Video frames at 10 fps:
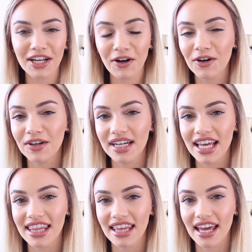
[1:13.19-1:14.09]
already own
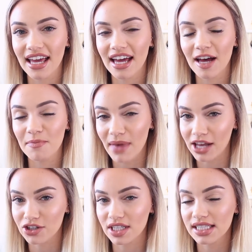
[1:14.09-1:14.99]
their
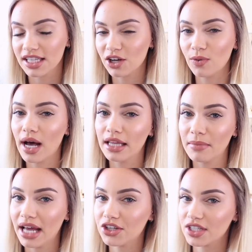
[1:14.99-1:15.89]
mattress, the koala
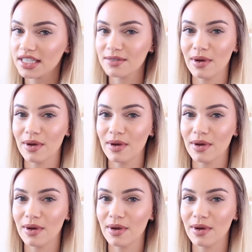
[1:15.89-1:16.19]
mattress.